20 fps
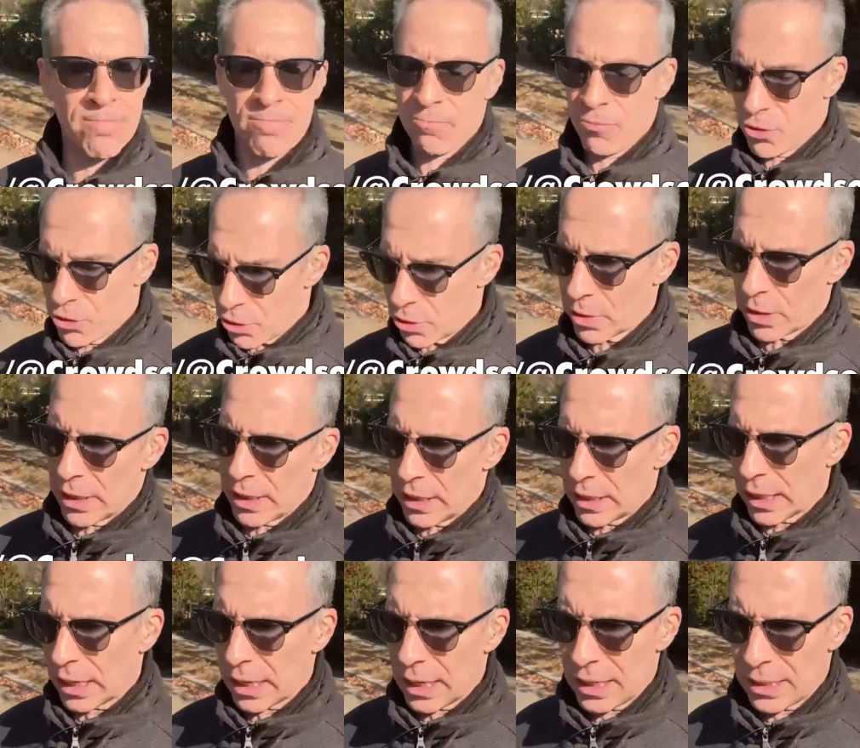certainly in
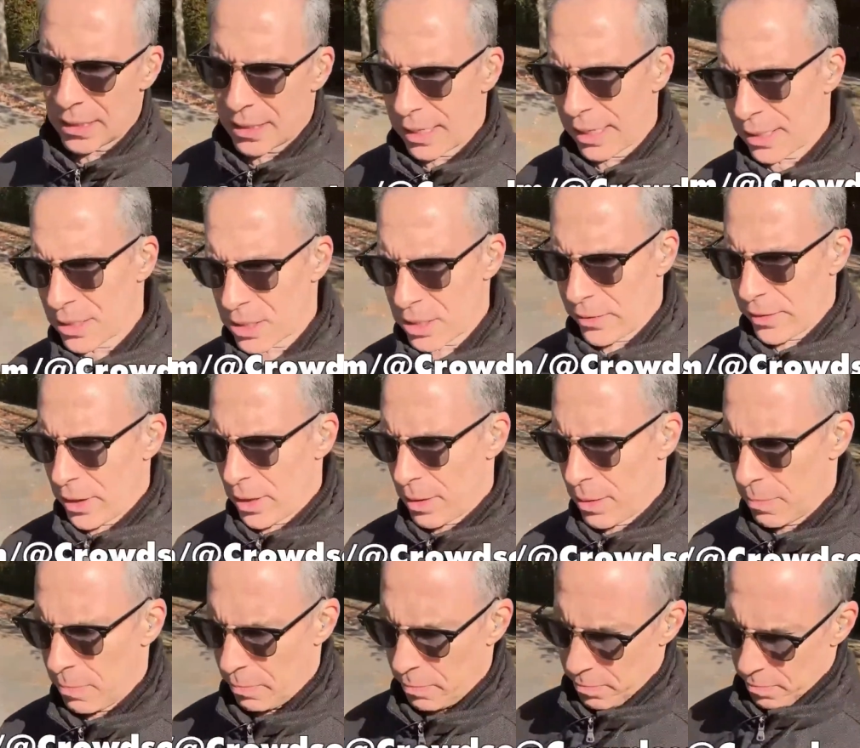the context of a
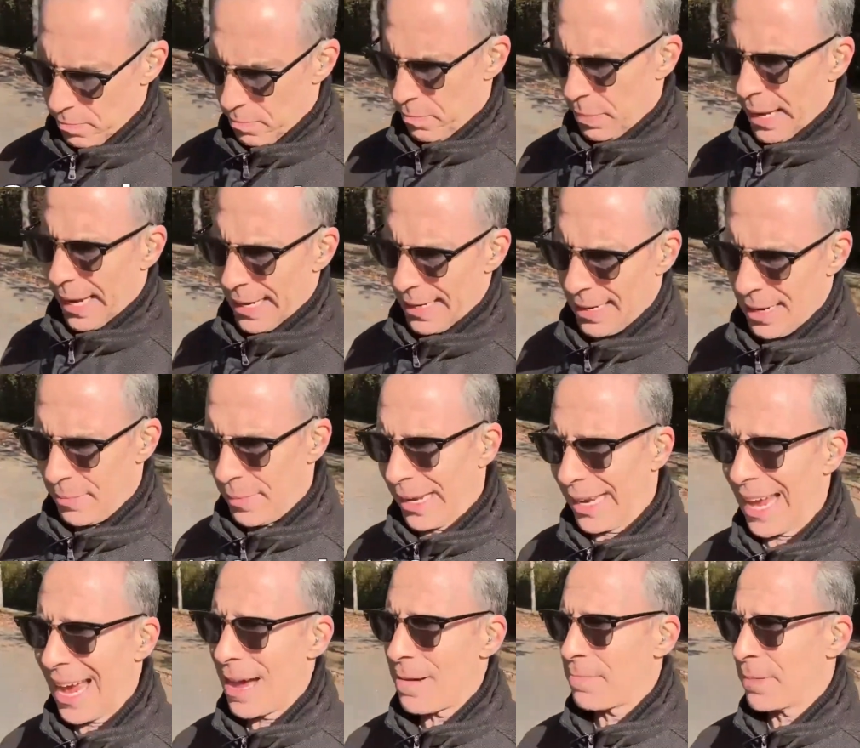pandemic
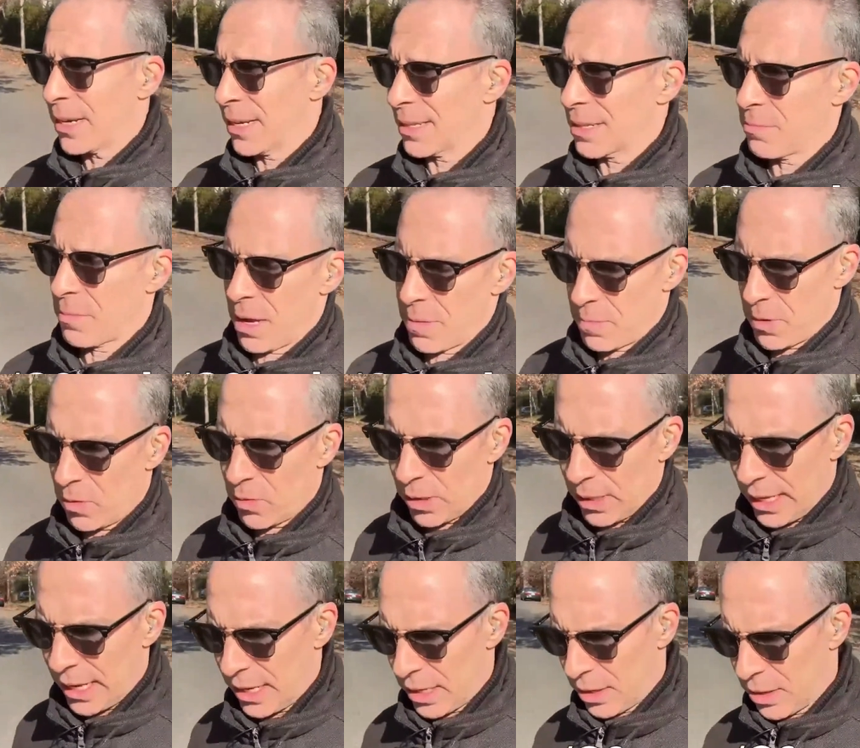happening that might be
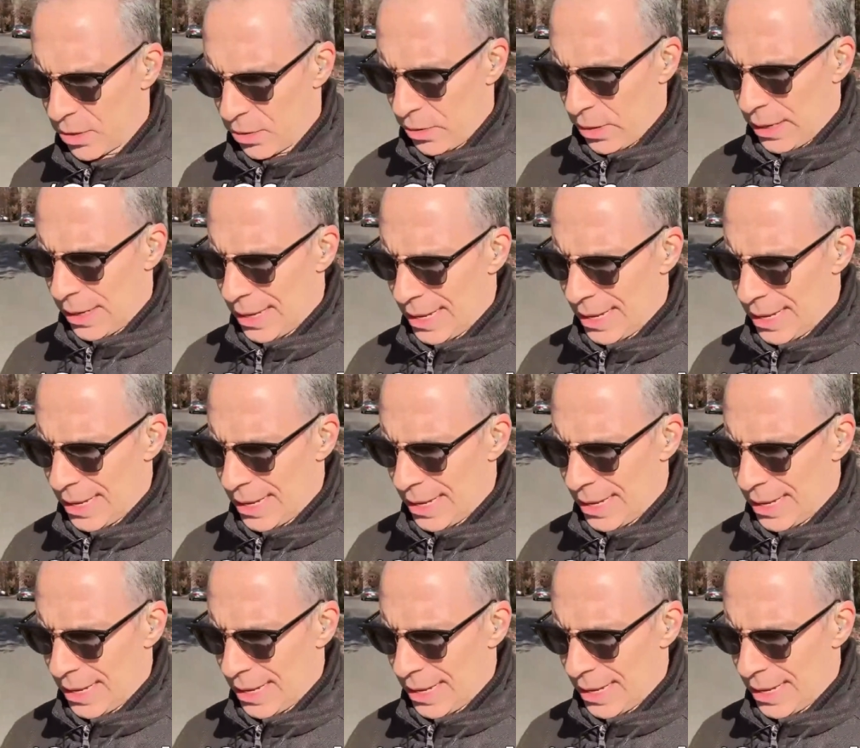related to it,